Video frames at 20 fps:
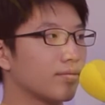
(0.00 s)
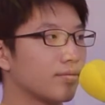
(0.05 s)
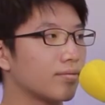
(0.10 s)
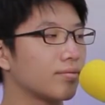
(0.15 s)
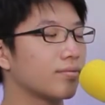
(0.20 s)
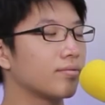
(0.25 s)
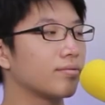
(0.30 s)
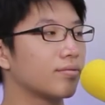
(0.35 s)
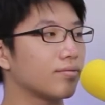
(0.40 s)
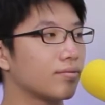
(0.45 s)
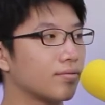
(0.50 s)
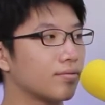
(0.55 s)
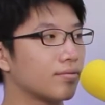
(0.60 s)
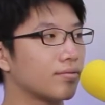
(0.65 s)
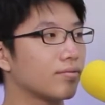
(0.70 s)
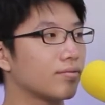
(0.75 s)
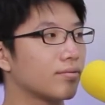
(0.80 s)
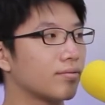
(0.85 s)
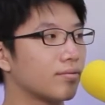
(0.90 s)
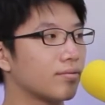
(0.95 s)

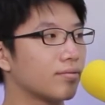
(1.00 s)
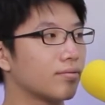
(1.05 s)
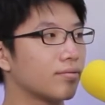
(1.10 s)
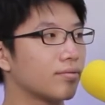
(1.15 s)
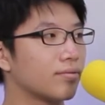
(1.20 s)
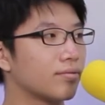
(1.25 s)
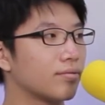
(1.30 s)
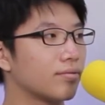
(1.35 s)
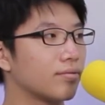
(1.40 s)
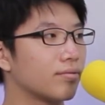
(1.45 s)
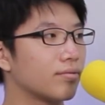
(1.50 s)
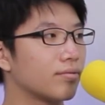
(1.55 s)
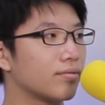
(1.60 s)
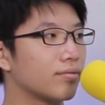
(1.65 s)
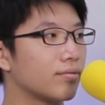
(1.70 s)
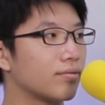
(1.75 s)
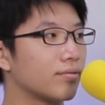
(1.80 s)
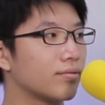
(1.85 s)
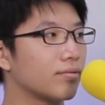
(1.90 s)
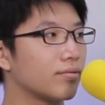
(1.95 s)

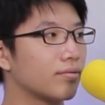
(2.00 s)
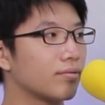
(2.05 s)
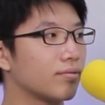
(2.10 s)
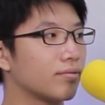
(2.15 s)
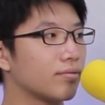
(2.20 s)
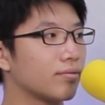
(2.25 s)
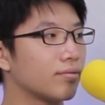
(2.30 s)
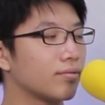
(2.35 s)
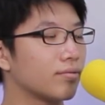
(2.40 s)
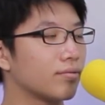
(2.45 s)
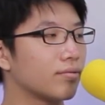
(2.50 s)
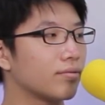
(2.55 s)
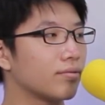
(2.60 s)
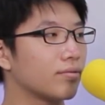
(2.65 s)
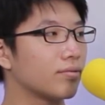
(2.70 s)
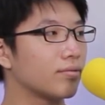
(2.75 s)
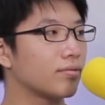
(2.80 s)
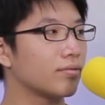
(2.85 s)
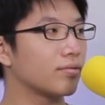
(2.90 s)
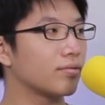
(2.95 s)
No words are spoken by the person on screen.